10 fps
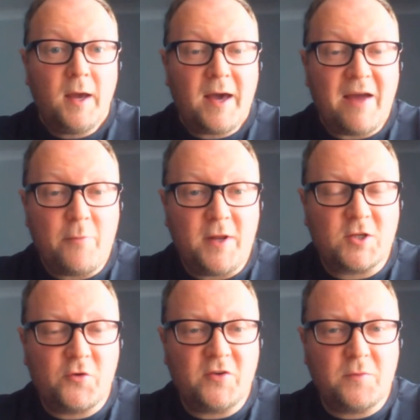Hi, everybody. It's
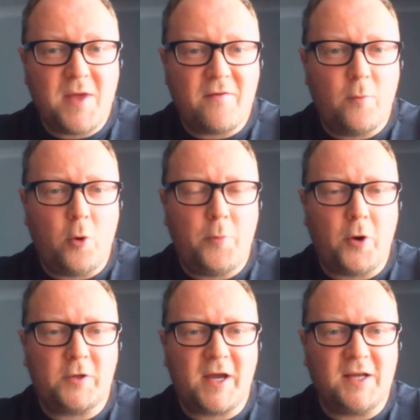Chris from the Evermore
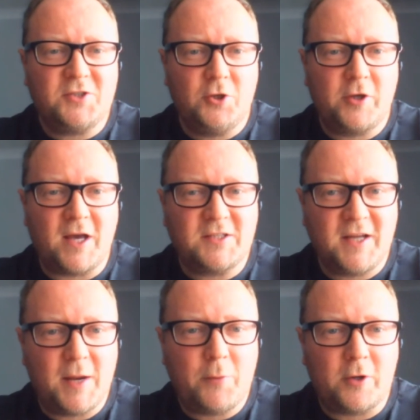podcast, your Newcastle
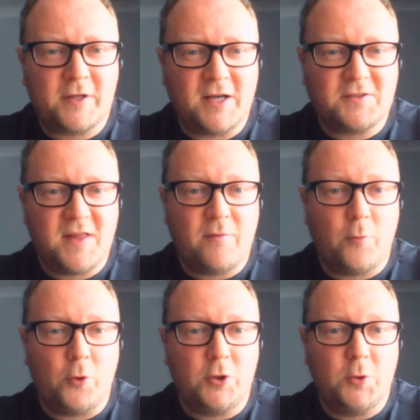United podcast on the
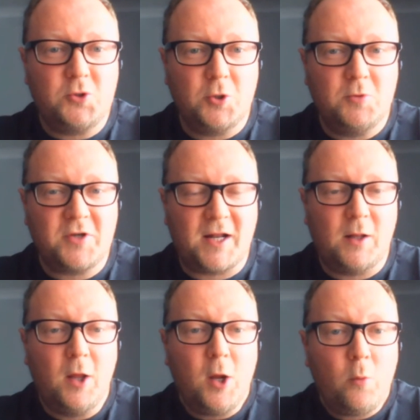Evermore YouTube
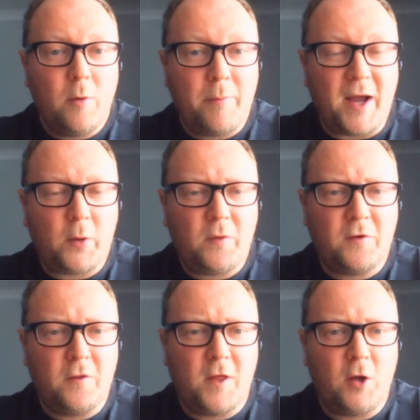channel. We're back with
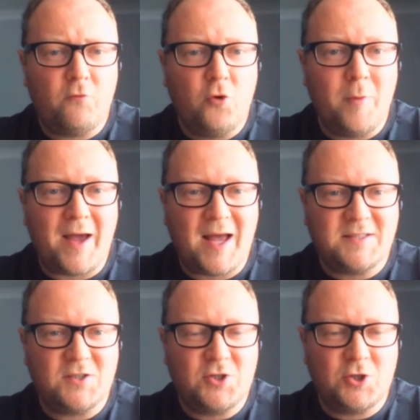another Rumour Has
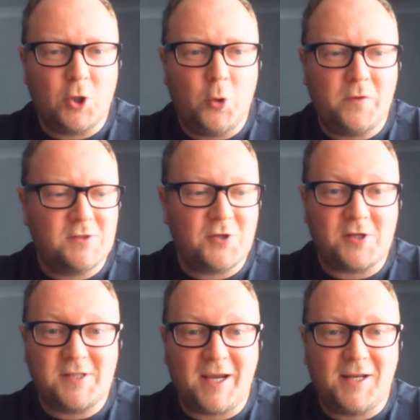It show. This is our
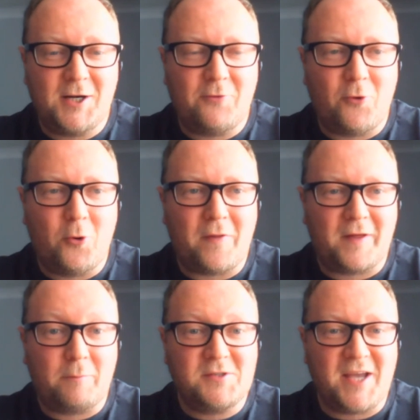second in a row. I
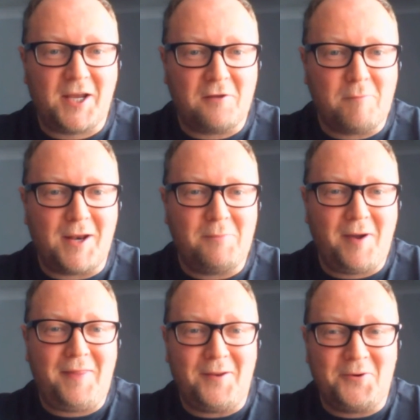think second of many by
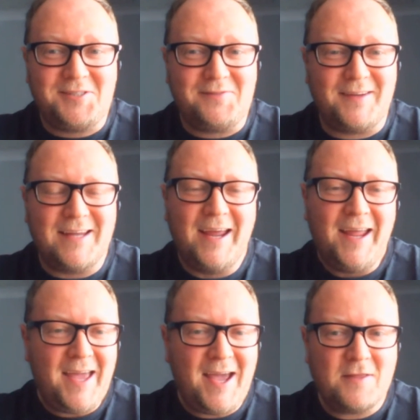the looks of it.
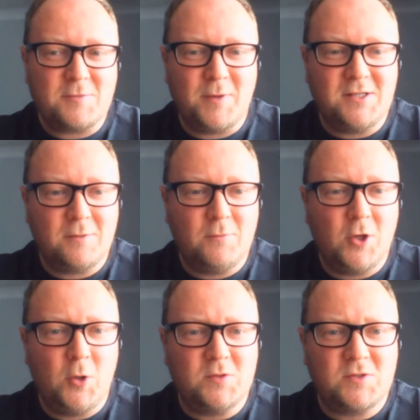There's been some
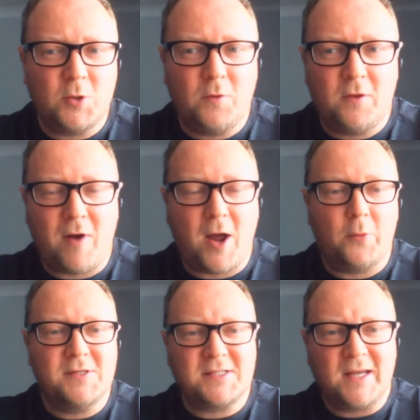news doing the
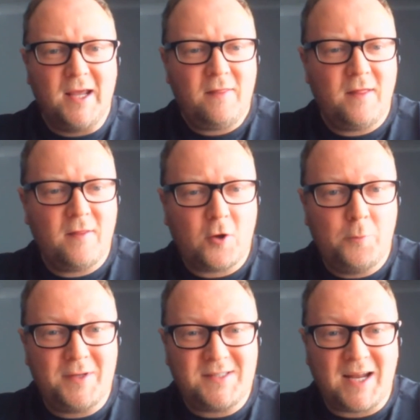rounds that there could
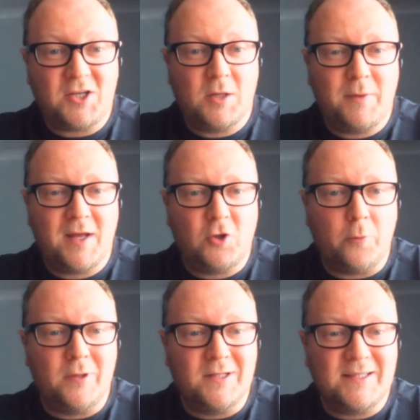potentially be a
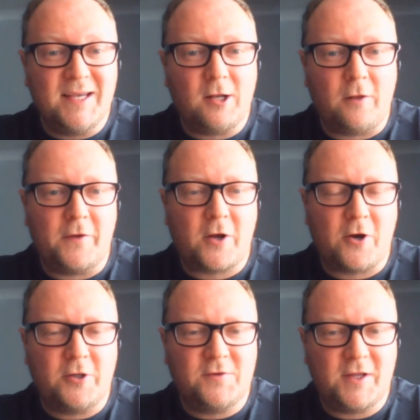double deal on the
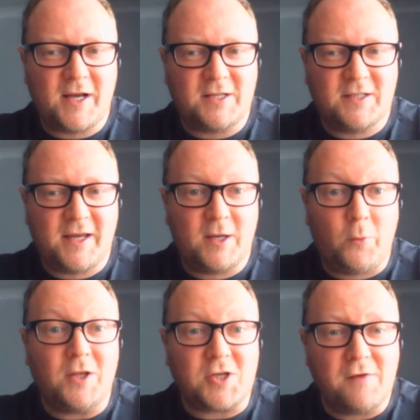cards for Newcastle United,
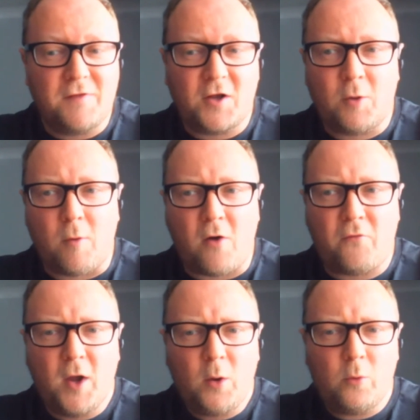which, if they come off,
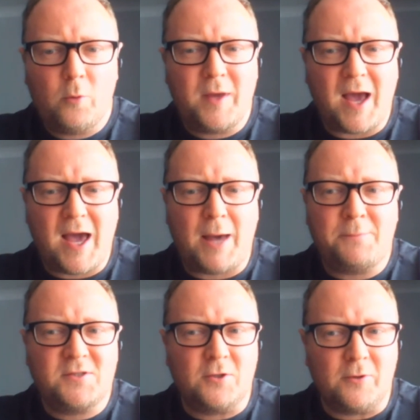will be
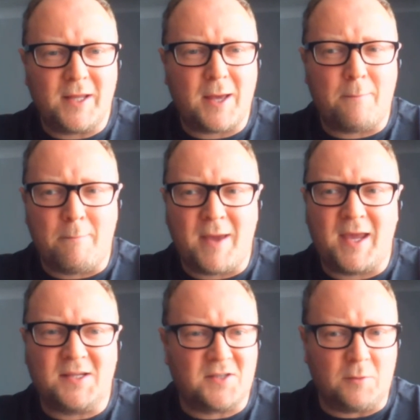absolutely
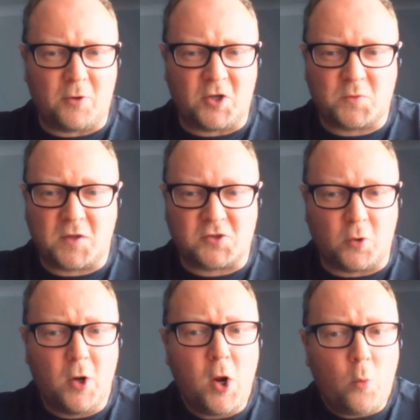amazing, to be honest with you. So
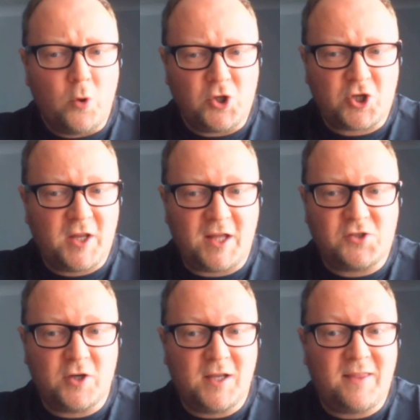we're just going to get
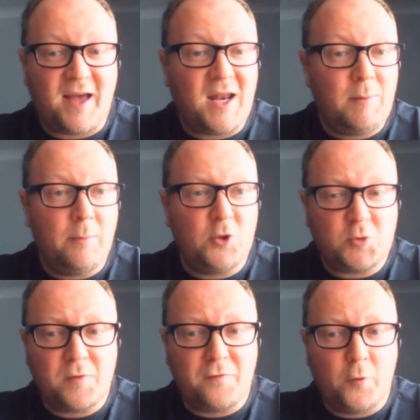stuck into that in a minute. But just
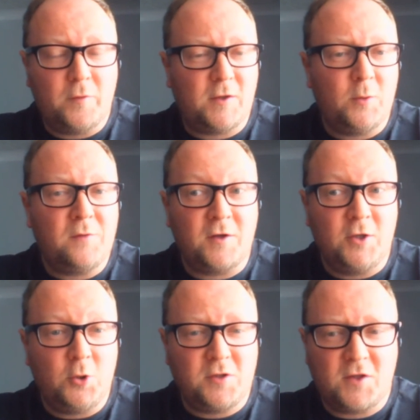before we do, if you're
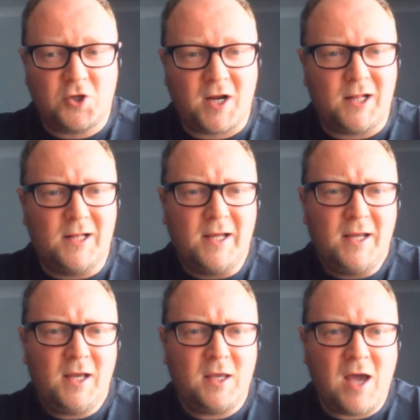new to the channel,
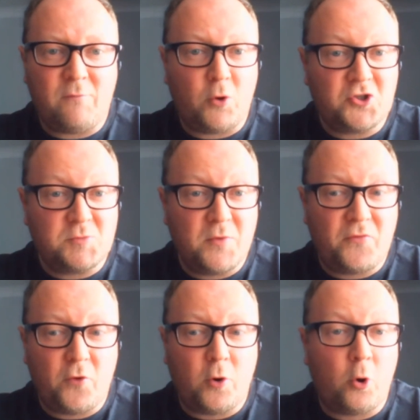you have watched us
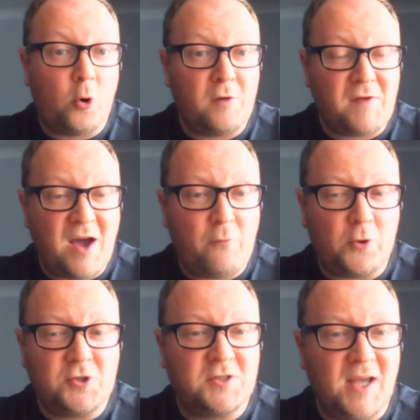before, or if you have
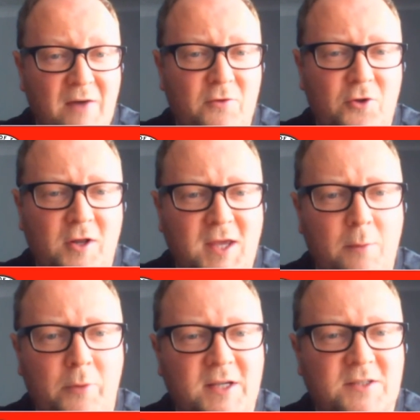watched us and you haven't done it yet,
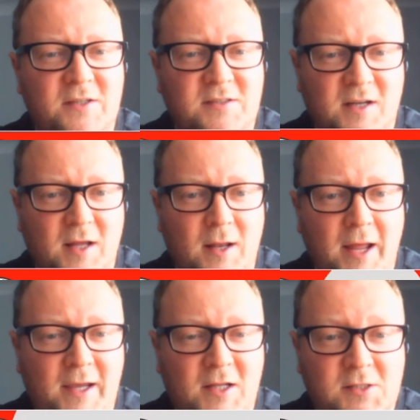please consider
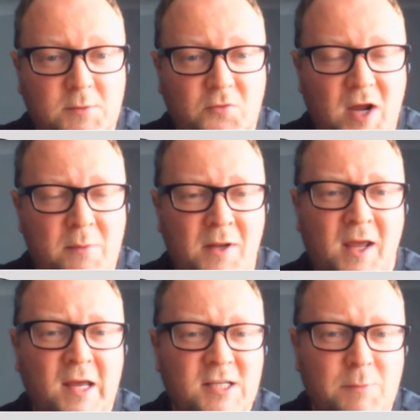liking and subscribing.
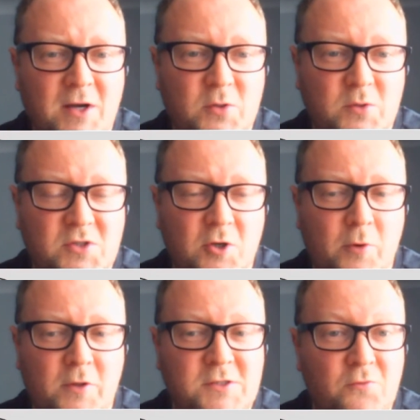Smash those two
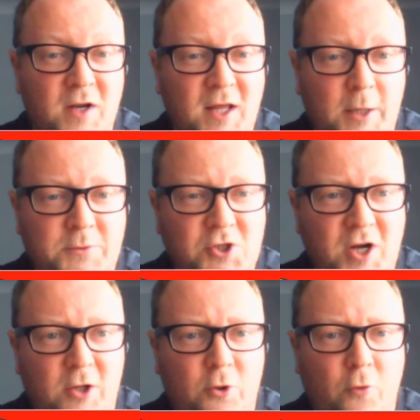buttons. It really helps the
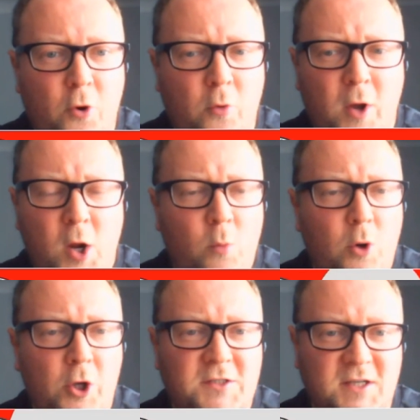channel grow. We're
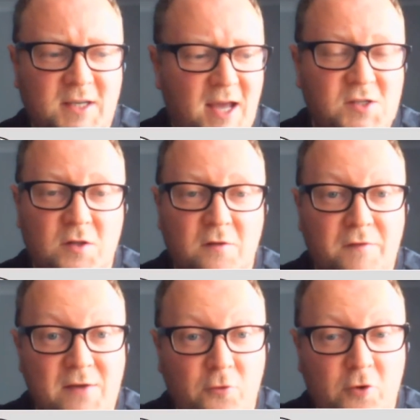looking to get to the
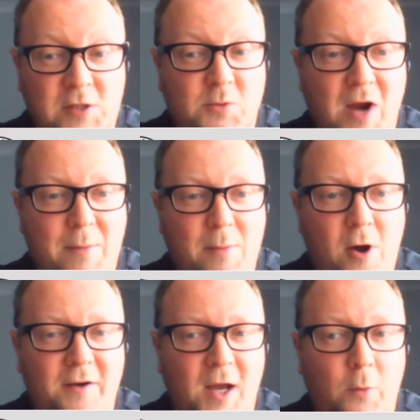500 subscriber
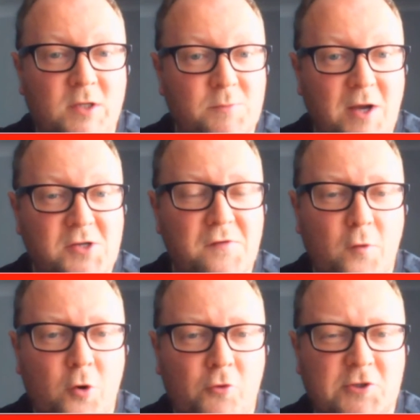mark now. We smashed the
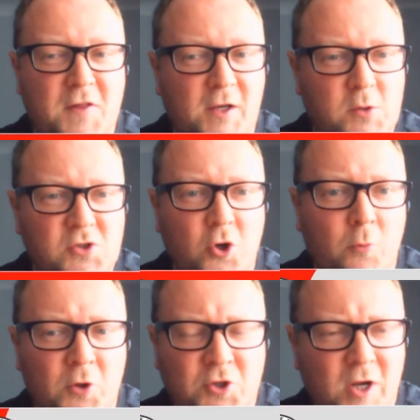400. So thank you so
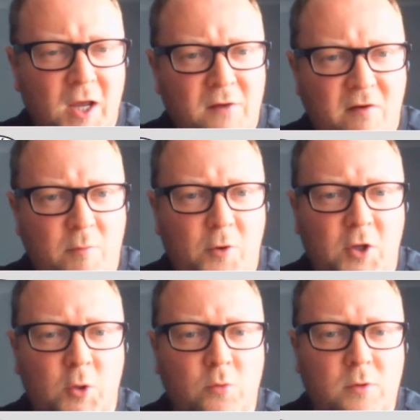much for everybody
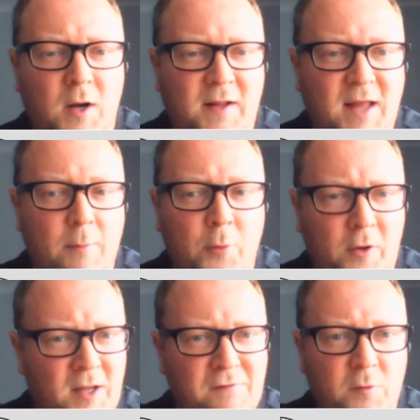who clicked that
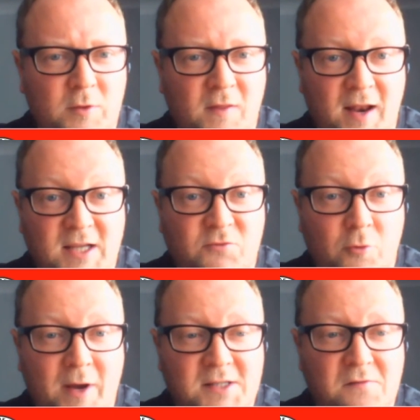button after we did the last
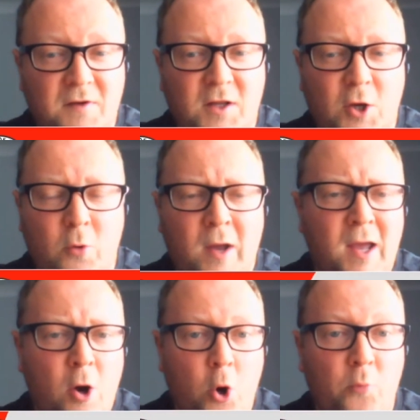Rumour Has It video.
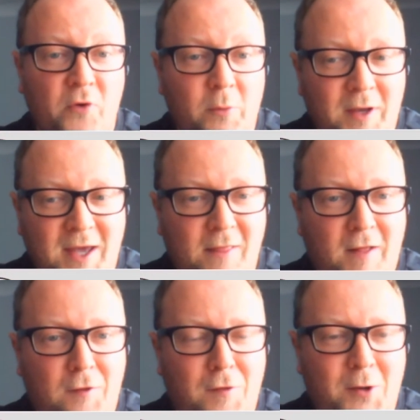Hopefully we can get
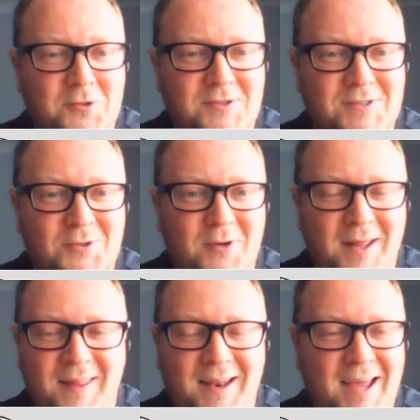that 1,000 sooner
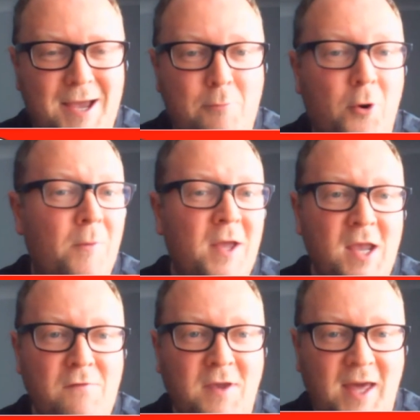than later. But
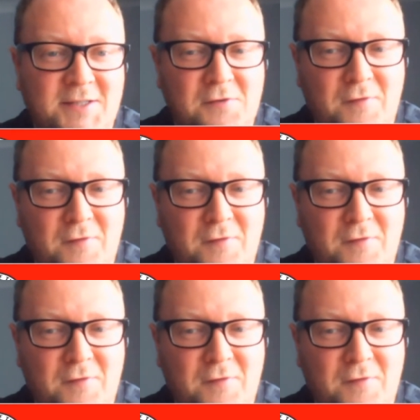if you can get us to